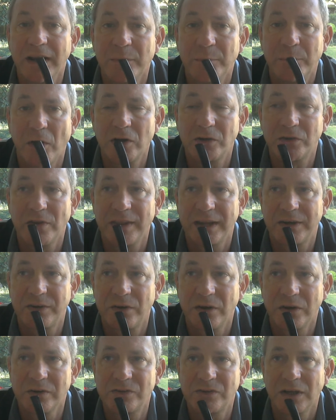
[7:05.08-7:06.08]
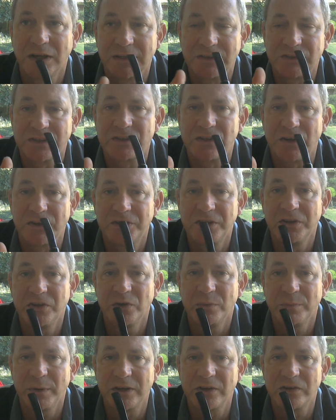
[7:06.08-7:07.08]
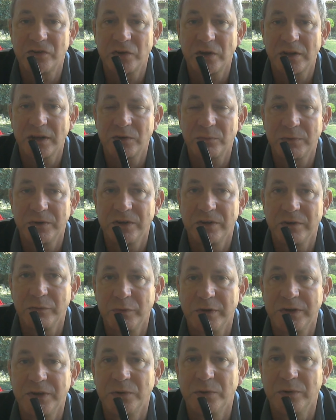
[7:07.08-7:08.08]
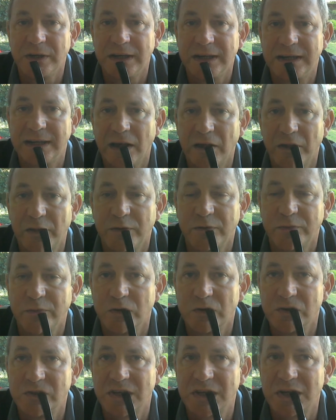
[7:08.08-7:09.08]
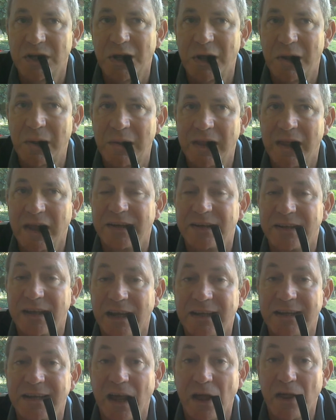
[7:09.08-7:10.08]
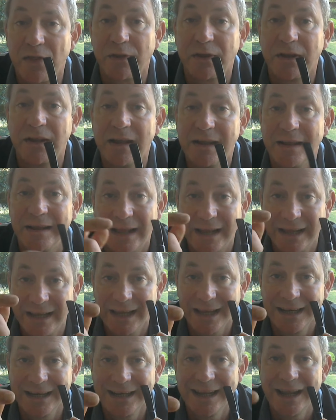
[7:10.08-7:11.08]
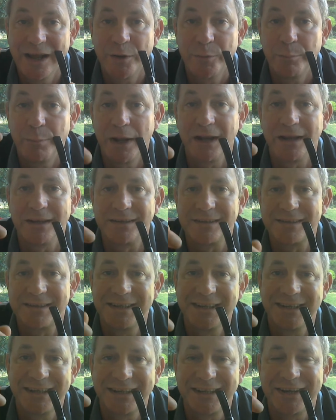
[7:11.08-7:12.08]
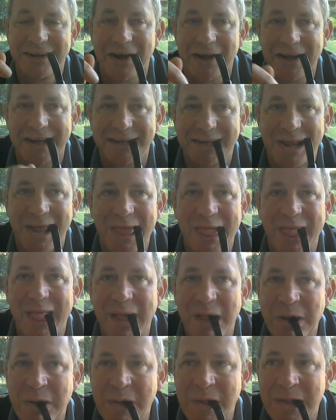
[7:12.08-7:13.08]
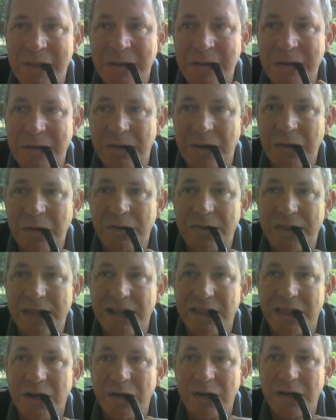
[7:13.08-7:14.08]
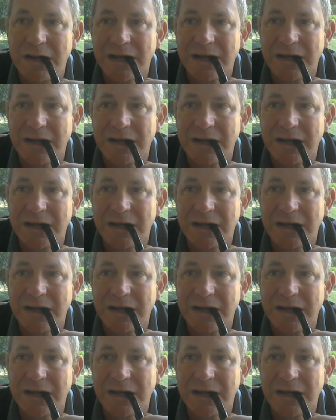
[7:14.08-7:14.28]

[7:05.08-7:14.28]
embarked on that road, so I'll just continue making sure that we do eat healthy foods and healthy, again, balanced diet. So on that note,